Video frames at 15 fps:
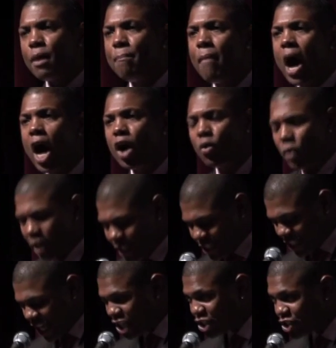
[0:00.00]
the
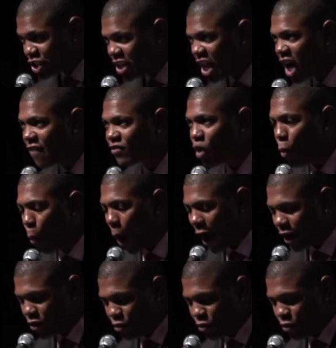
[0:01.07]
mongrelization of the white